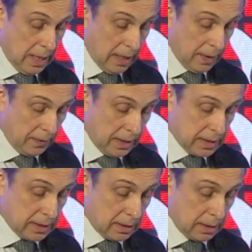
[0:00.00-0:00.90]
and
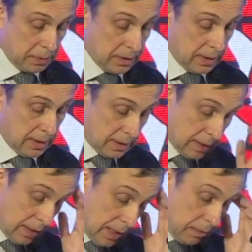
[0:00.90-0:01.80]
thus presents
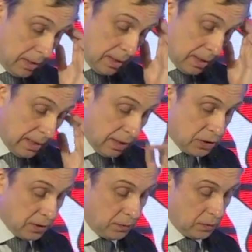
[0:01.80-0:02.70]
an immediate
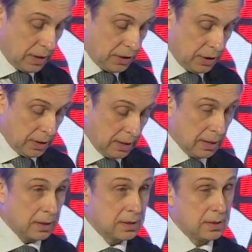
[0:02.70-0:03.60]
danger for Russia
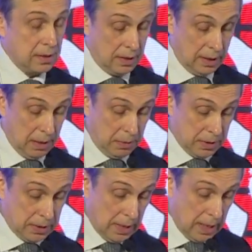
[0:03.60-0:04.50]
and its
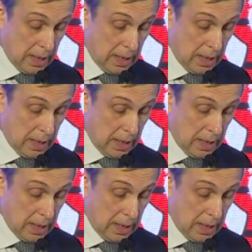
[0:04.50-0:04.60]
neighbors.